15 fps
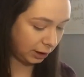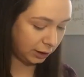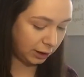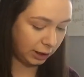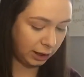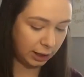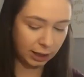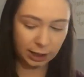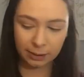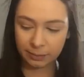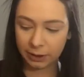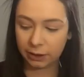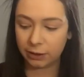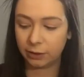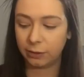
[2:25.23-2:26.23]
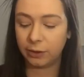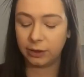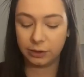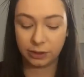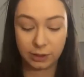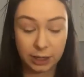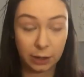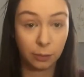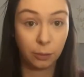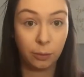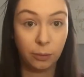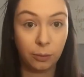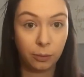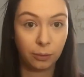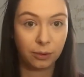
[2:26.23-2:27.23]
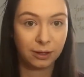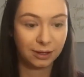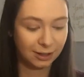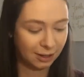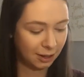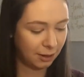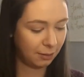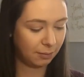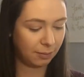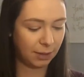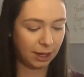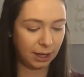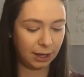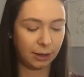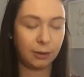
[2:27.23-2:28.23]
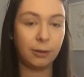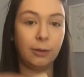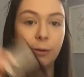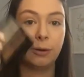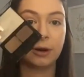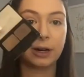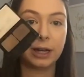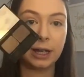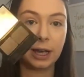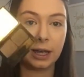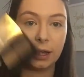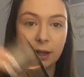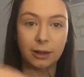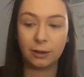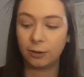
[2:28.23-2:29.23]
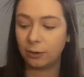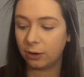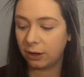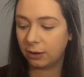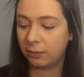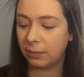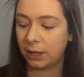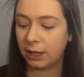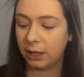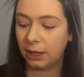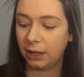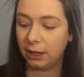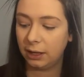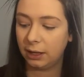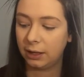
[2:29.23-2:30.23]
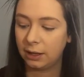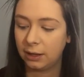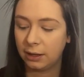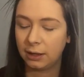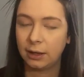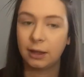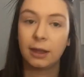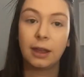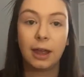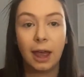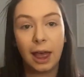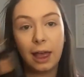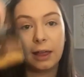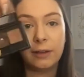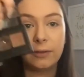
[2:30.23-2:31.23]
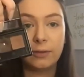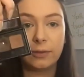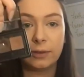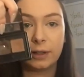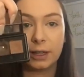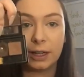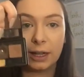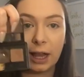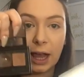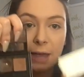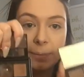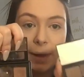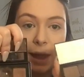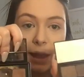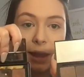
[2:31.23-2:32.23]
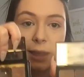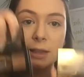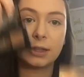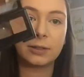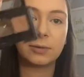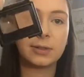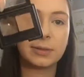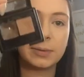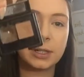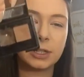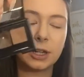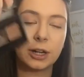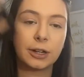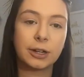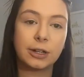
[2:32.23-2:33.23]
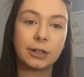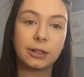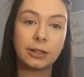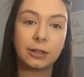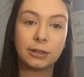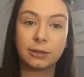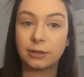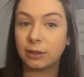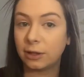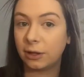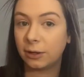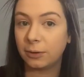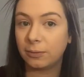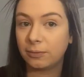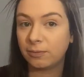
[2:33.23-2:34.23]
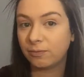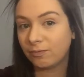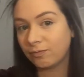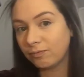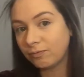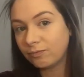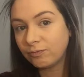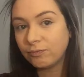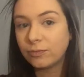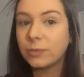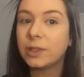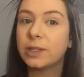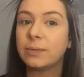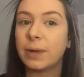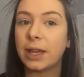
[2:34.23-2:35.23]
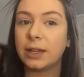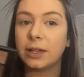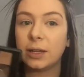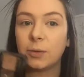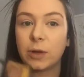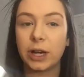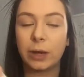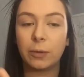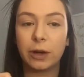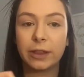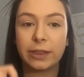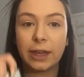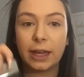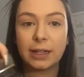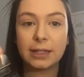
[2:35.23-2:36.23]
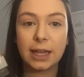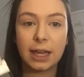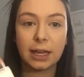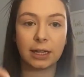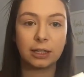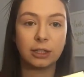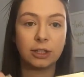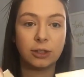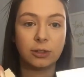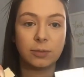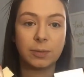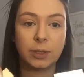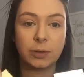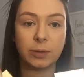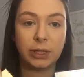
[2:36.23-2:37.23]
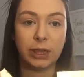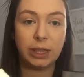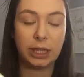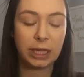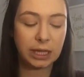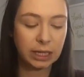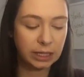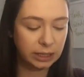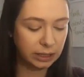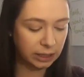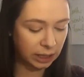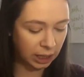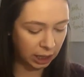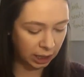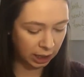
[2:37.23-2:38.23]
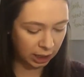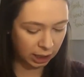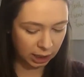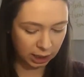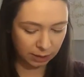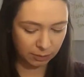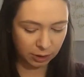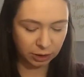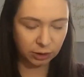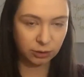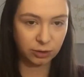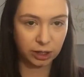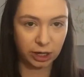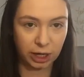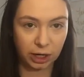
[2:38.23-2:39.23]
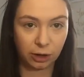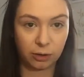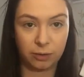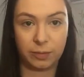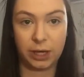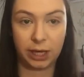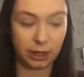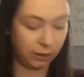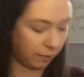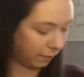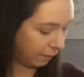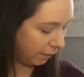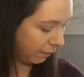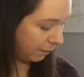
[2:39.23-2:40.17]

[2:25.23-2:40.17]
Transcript: And then I'm either going to take my L'Oreal or my Elf little eye palette. This one's a bit darker, so depending what I want that day, I'll choose between these. But usually I go to my Elf.